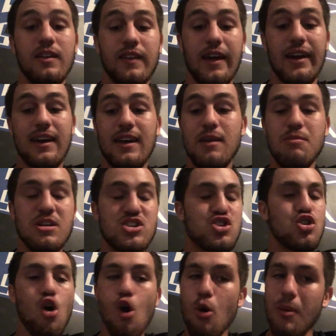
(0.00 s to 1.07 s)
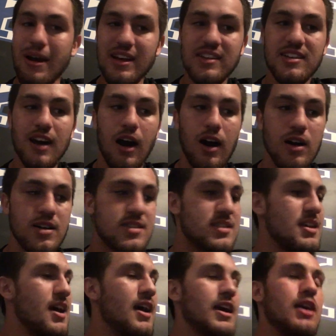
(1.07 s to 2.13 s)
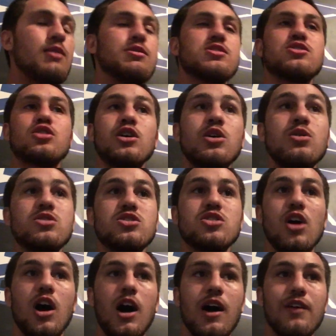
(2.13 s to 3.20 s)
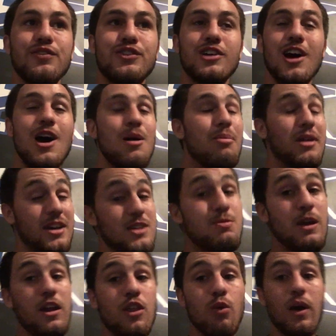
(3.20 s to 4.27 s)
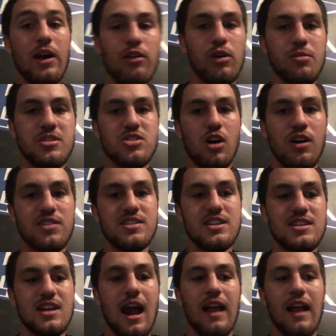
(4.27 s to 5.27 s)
Like, he missed so many dunks, he was too soft, but he's been in the weight room this offseason.